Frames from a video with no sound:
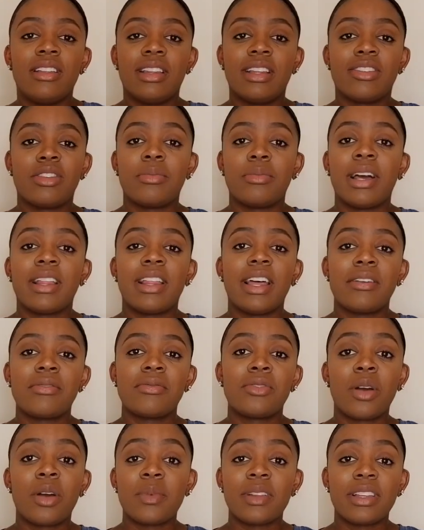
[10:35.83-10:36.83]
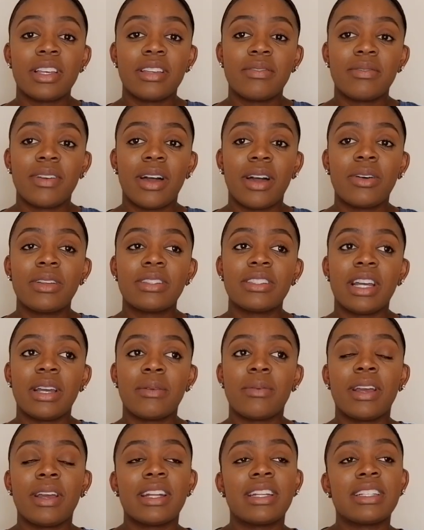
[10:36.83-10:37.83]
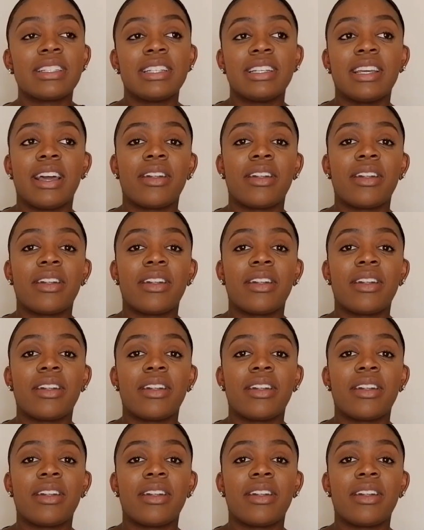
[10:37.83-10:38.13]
living my life normally my whole entire pregnancy.